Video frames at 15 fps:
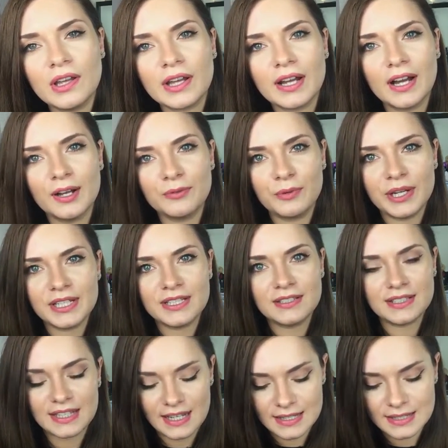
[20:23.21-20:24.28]
I can't wait
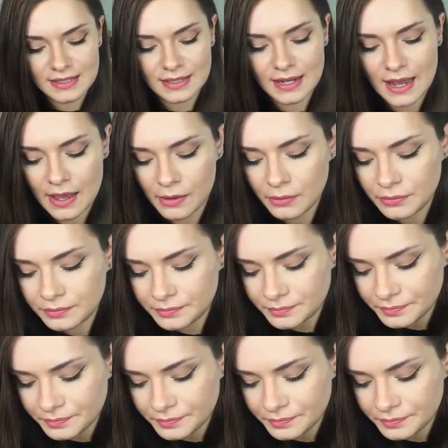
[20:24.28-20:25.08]
to test it out.